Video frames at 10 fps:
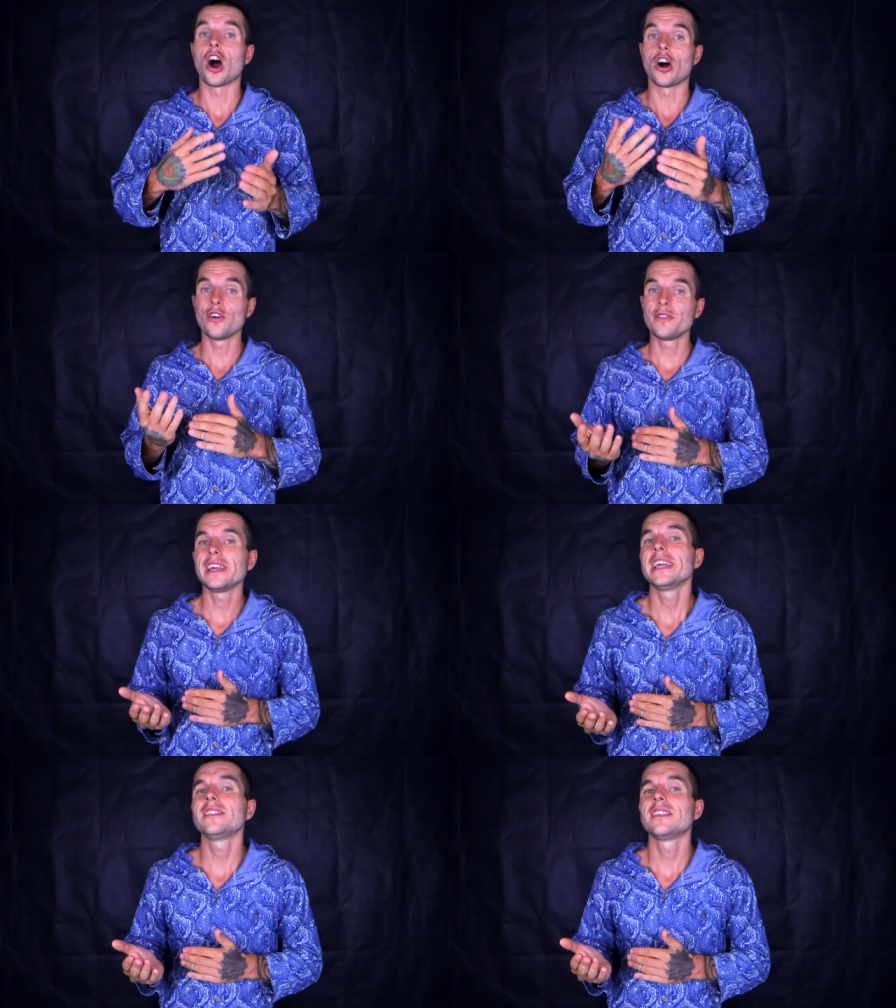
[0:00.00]

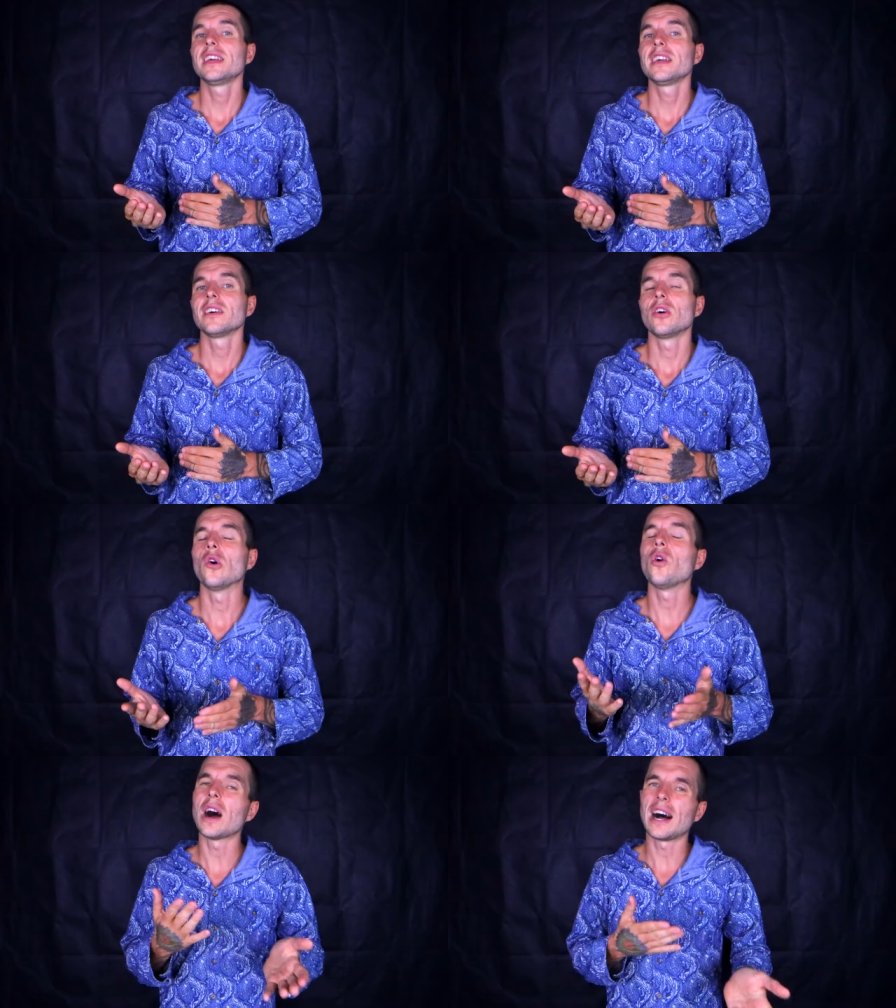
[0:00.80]
overeating
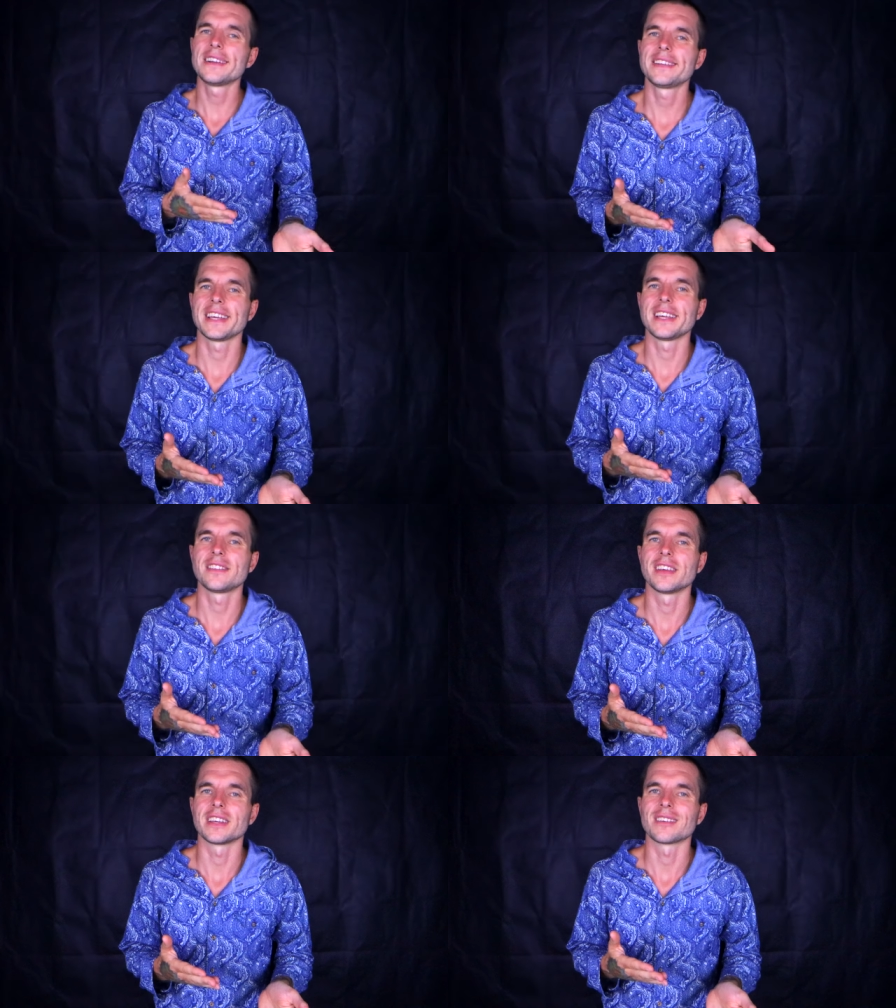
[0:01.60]
or
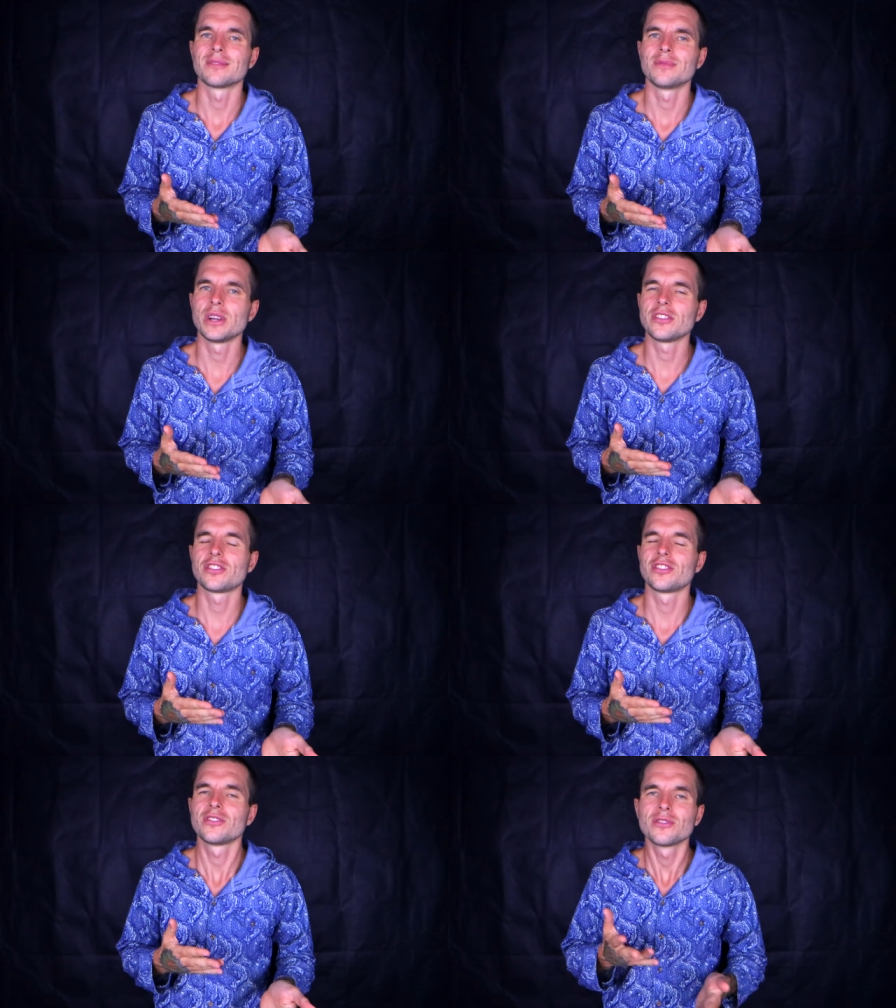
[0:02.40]
undereating,
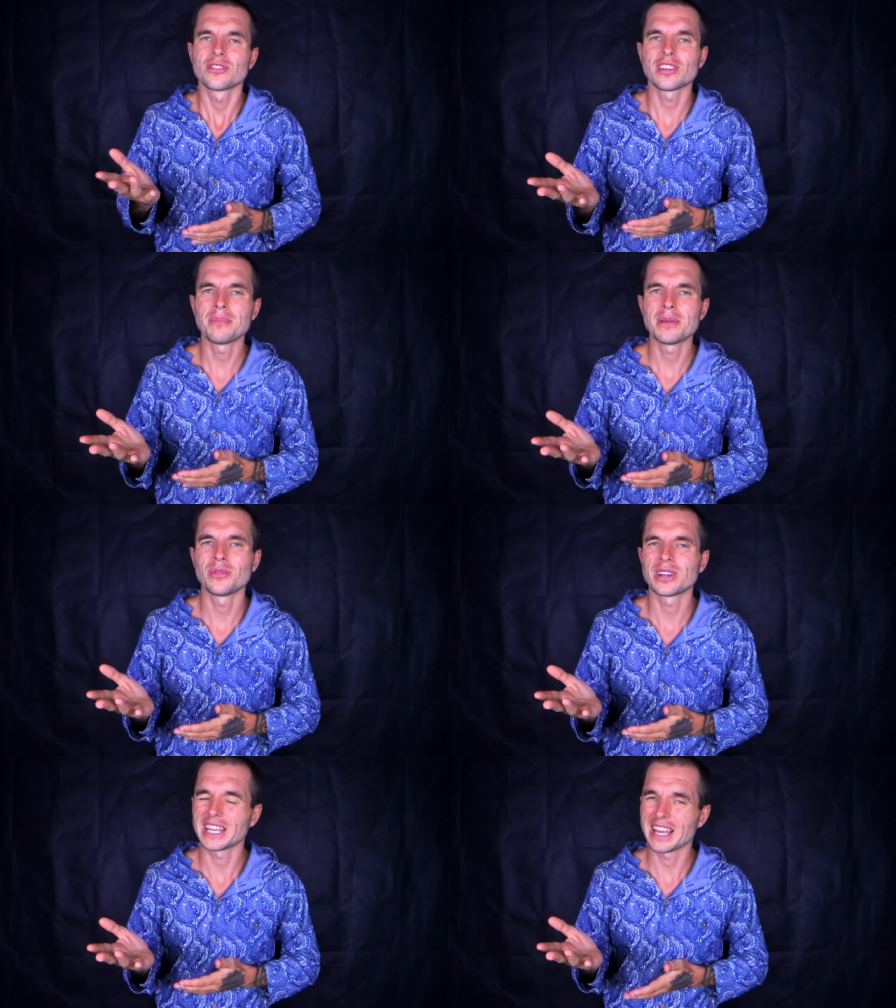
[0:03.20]
which some
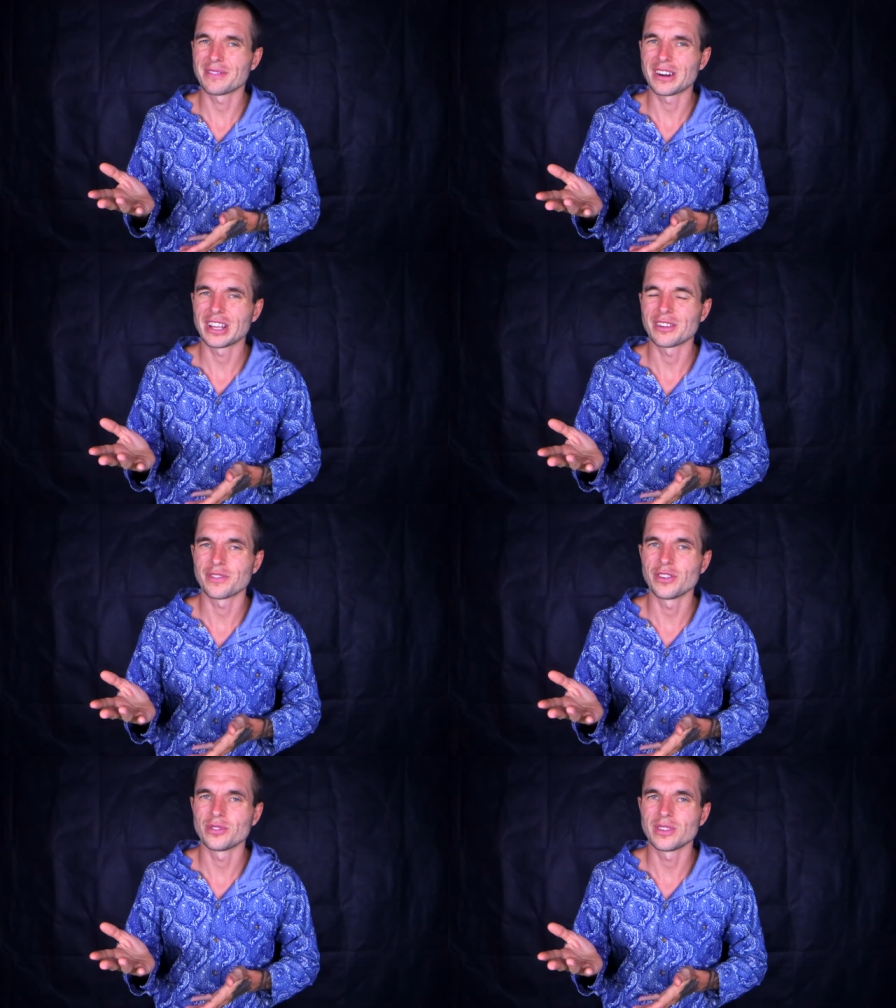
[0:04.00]
people are going to get very
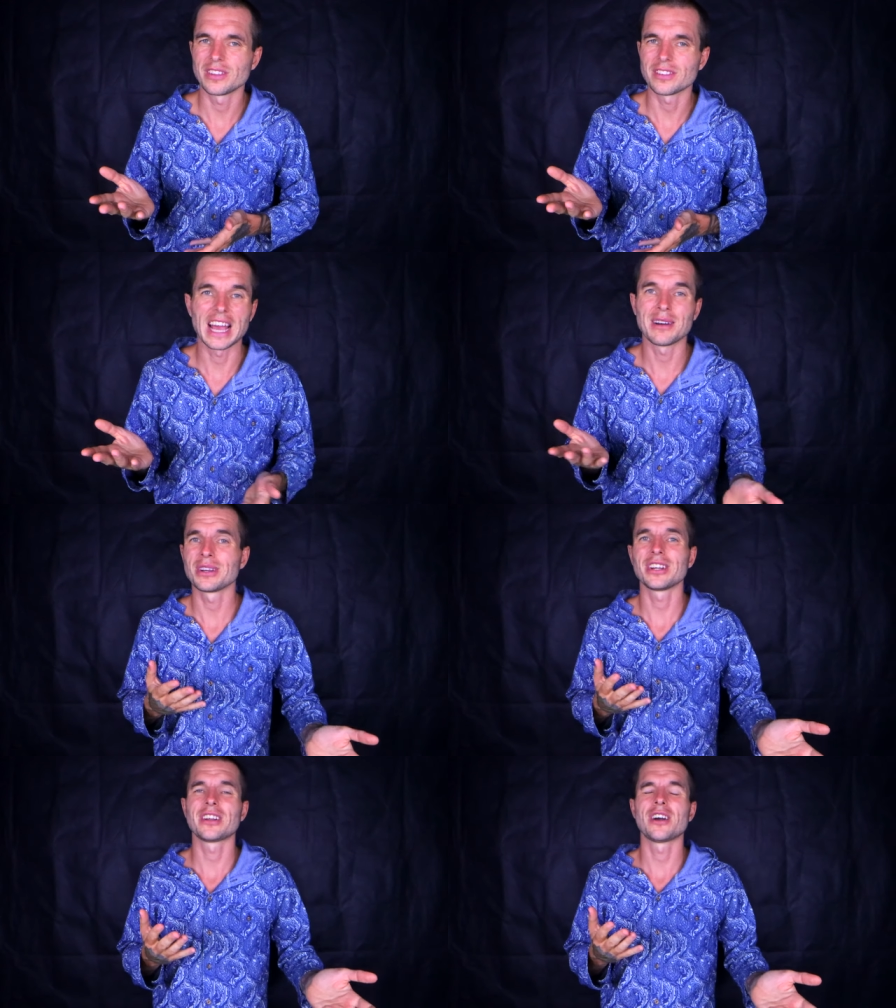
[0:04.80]
confused with this. How am
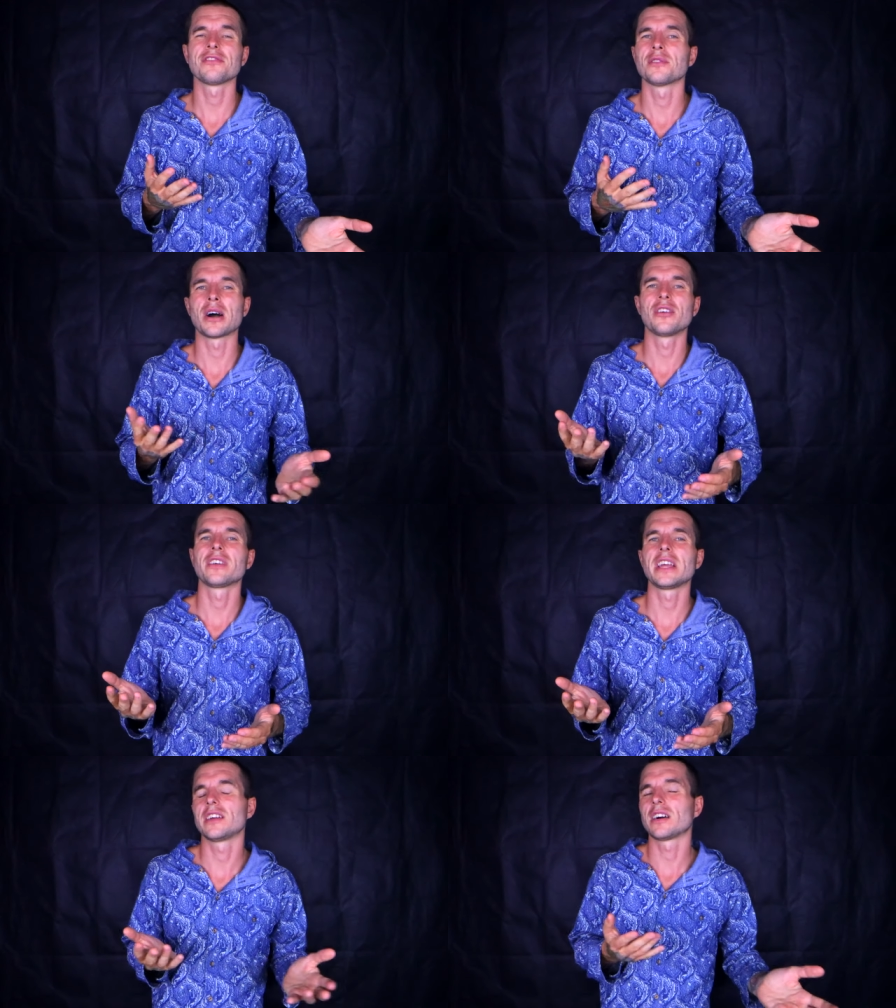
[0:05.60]
I going to know if I'm
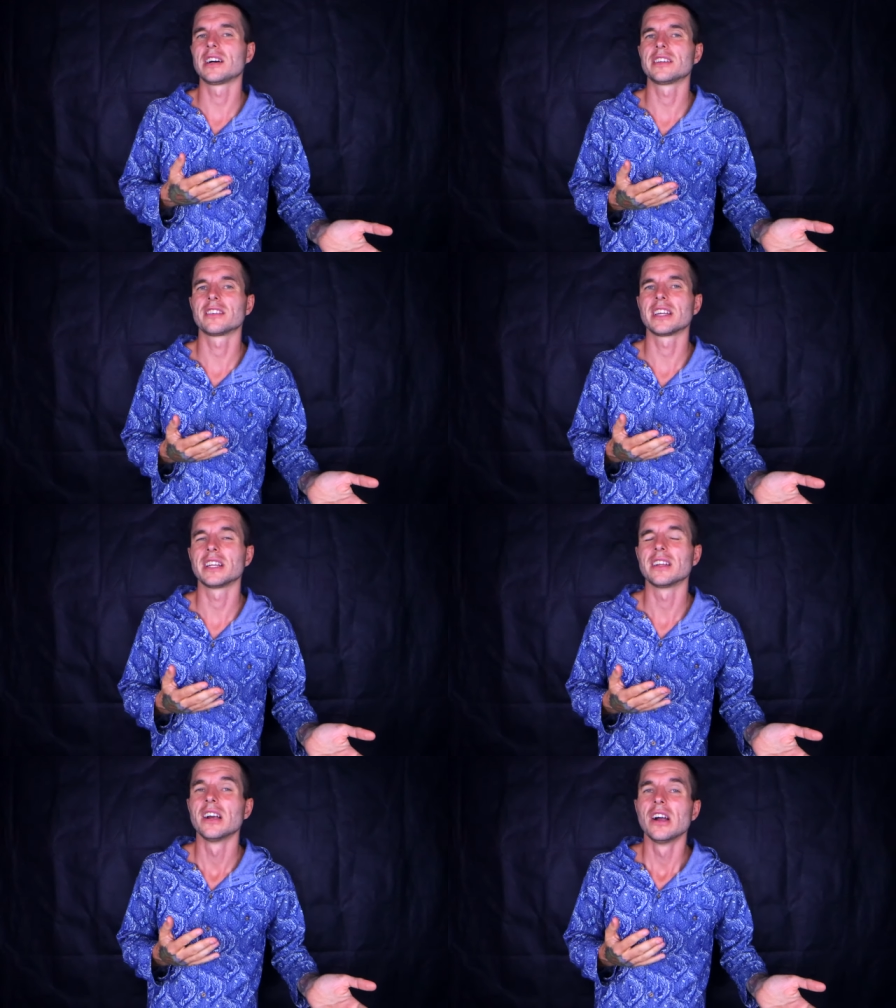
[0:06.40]
overeating or undereating?